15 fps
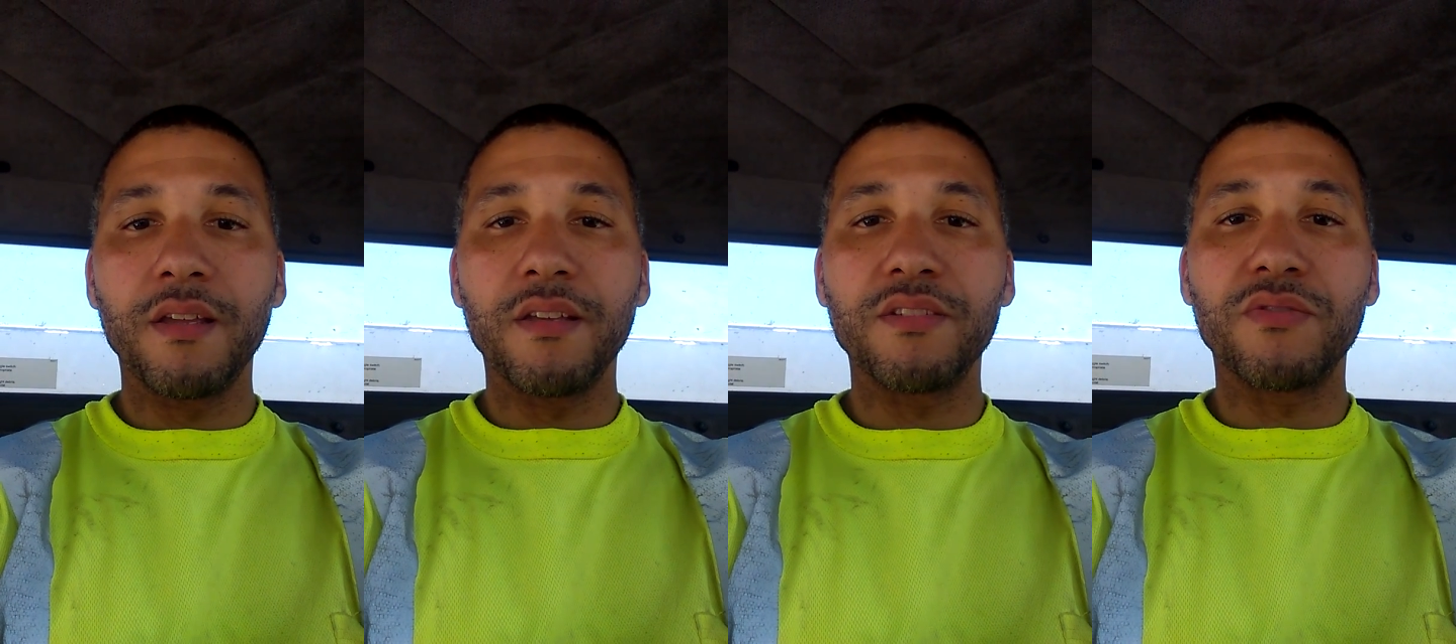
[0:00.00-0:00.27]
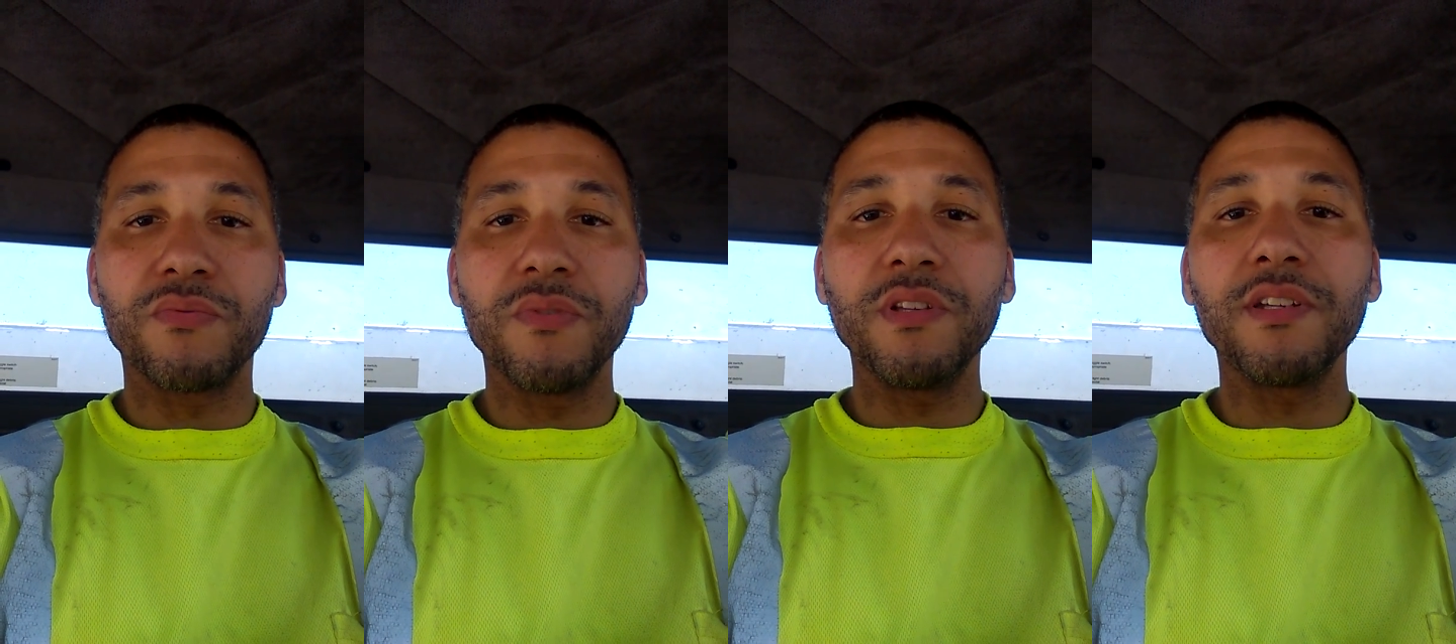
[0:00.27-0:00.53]

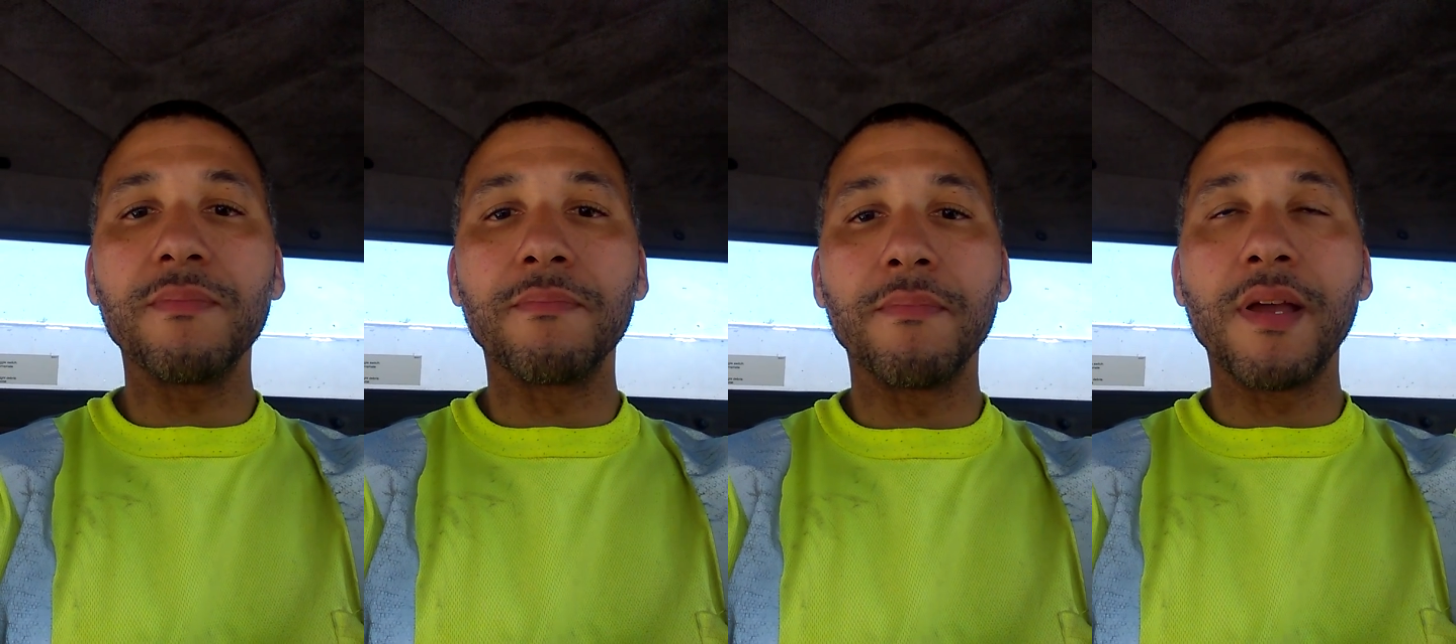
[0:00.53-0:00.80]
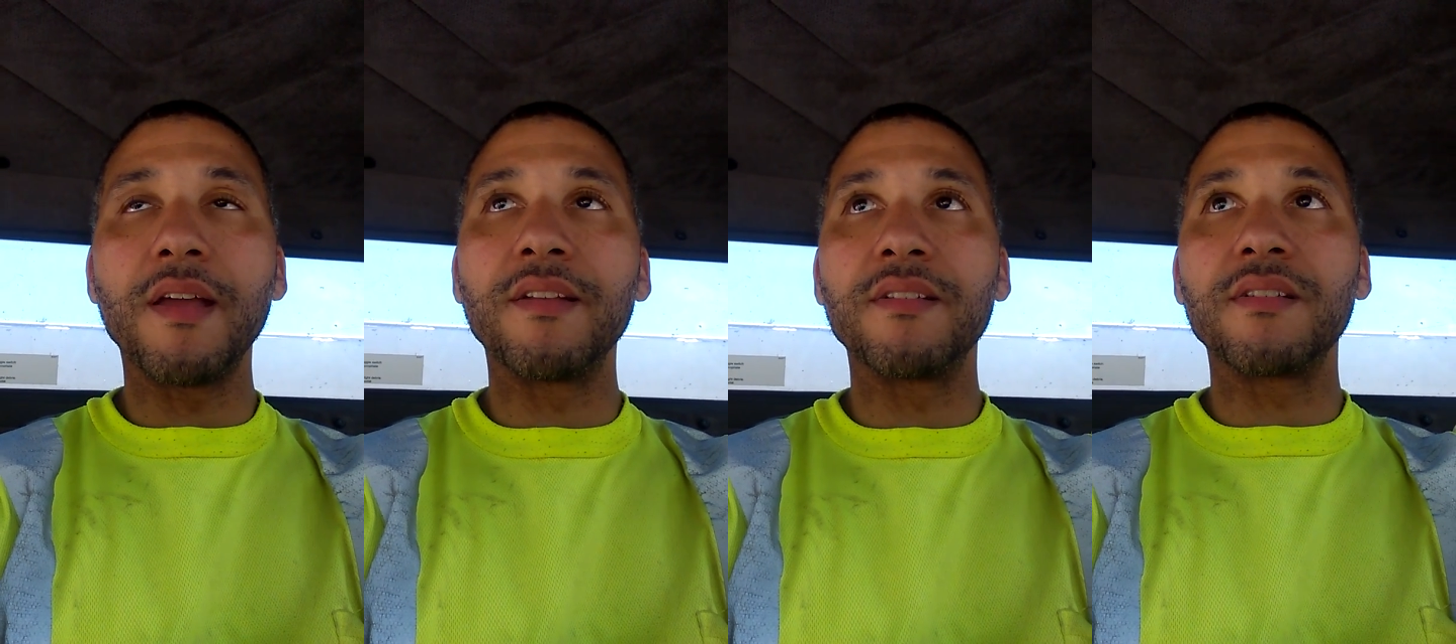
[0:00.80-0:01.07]
it's really
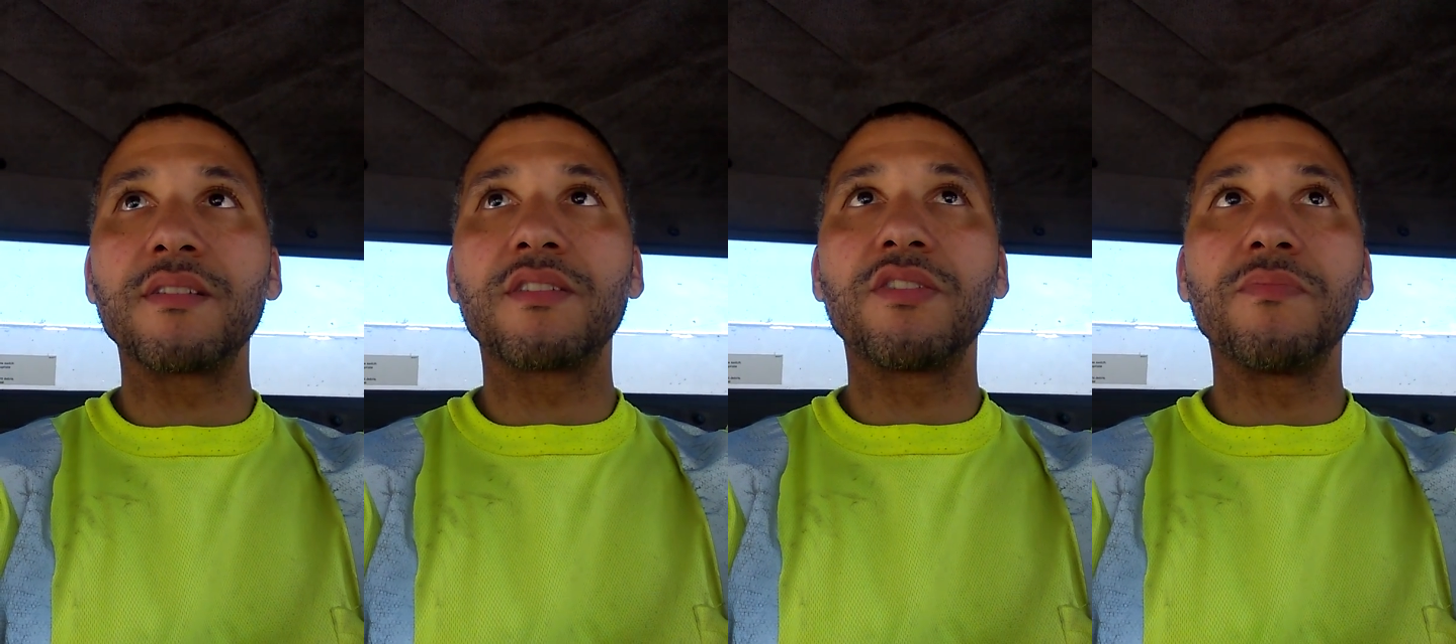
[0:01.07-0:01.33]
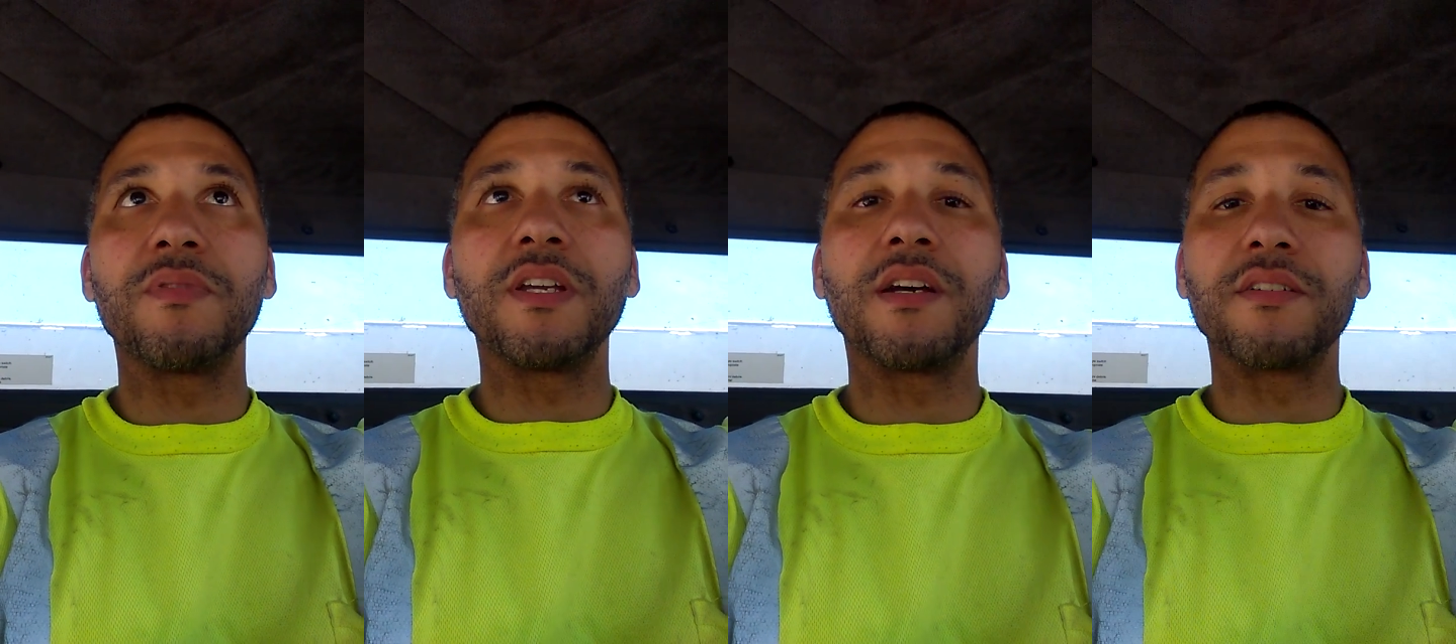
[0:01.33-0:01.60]
meant to be